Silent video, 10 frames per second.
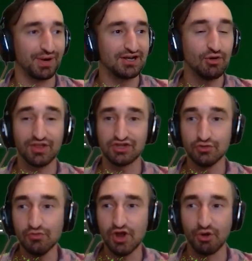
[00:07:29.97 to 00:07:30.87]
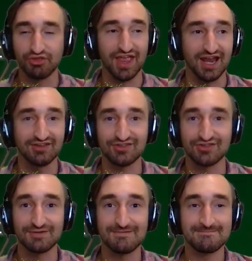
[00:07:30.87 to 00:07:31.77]
But I know that you know meat things.
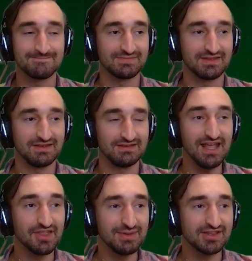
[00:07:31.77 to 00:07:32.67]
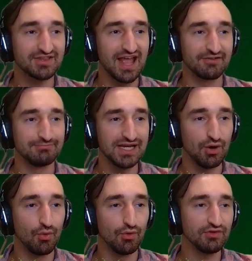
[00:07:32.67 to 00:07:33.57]
Yeah, the meat staff.
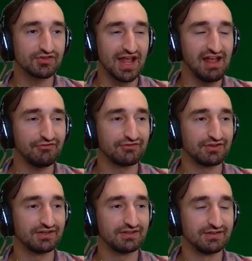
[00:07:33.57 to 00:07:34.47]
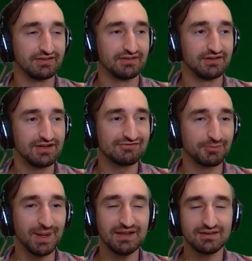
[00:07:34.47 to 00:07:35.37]
Meat the or meat? staff? You have
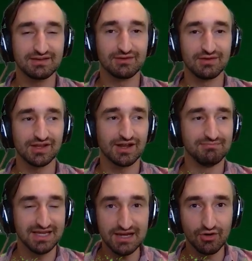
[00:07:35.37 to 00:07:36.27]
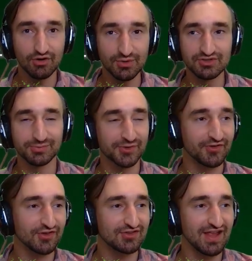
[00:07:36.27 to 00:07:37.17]
to oh, pick like a meat, or meat would you
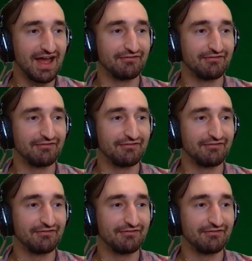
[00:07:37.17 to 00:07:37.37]
prefer the staff?